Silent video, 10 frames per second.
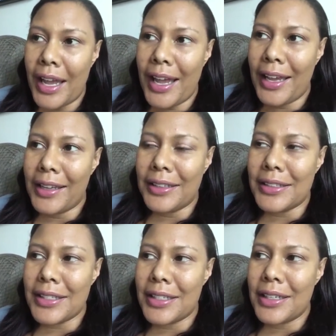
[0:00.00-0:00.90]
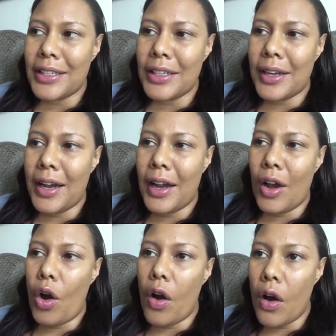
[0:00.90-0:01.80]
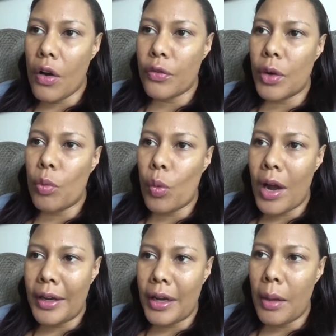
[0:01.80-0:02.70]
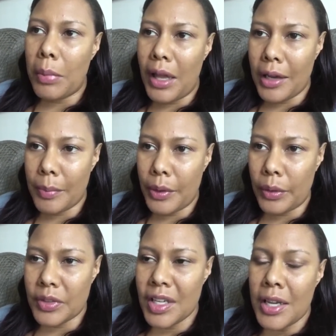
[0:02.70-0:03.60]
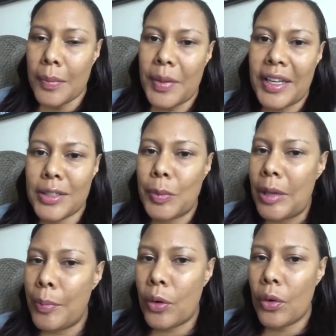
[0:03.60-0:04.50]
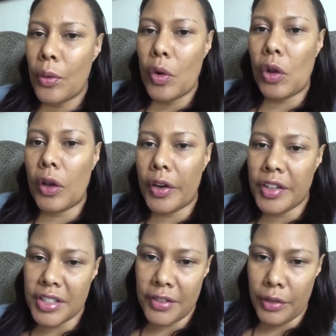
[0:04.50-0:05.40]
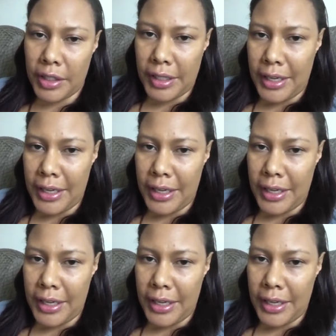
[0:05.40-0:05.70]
And all from one blog post. Because people learn differently.